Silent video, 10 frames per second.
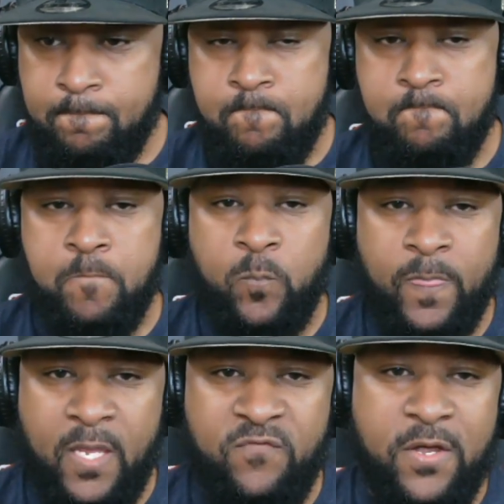Hmm
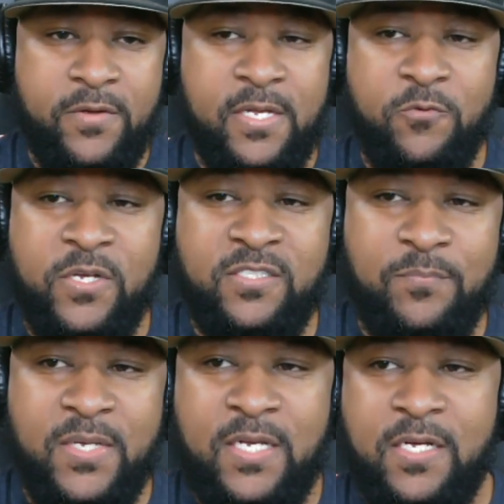very interesting
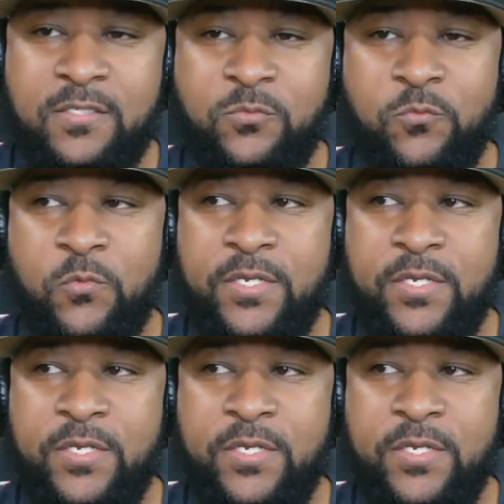because what